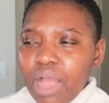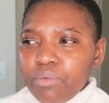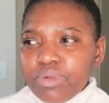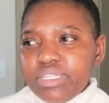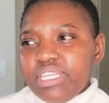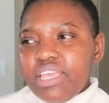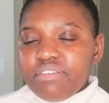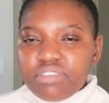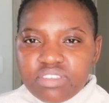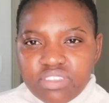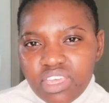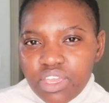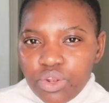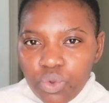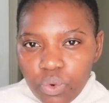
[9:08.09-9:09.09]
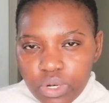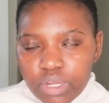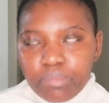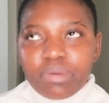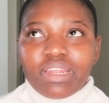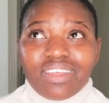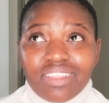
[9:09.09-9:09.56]
i will never stay in
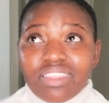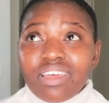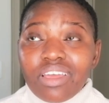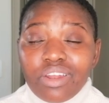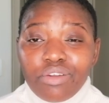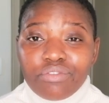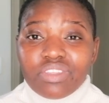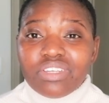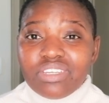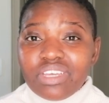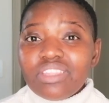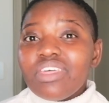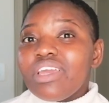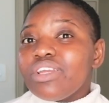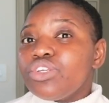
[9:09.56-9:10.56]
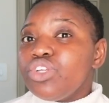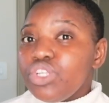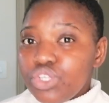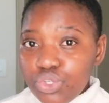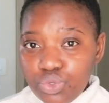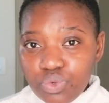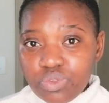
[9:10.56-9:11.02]
audit but at the end of the day they
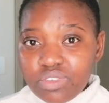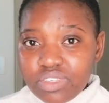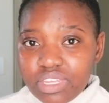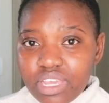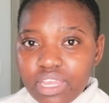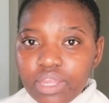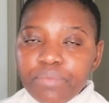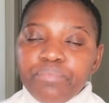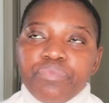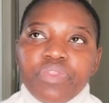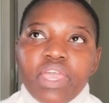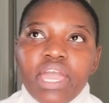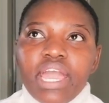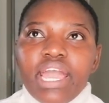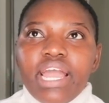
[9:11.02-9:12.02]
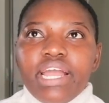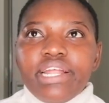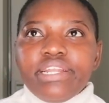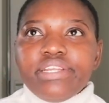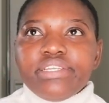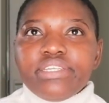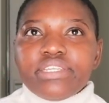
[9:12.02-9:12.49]
actually do stay
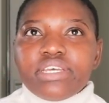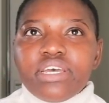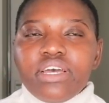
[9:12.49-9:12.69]
and